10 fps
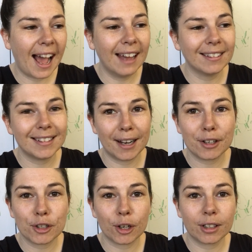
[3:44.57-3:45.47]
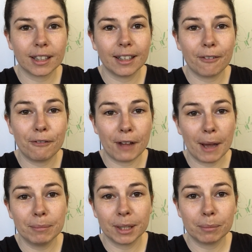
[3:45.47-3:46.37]
and the dark chocolate
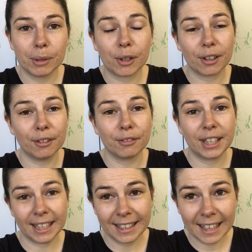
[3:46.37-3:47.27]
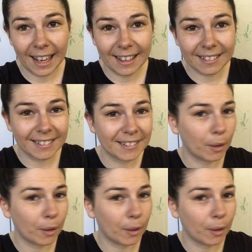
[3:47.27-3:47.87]
family block of Kit Kat.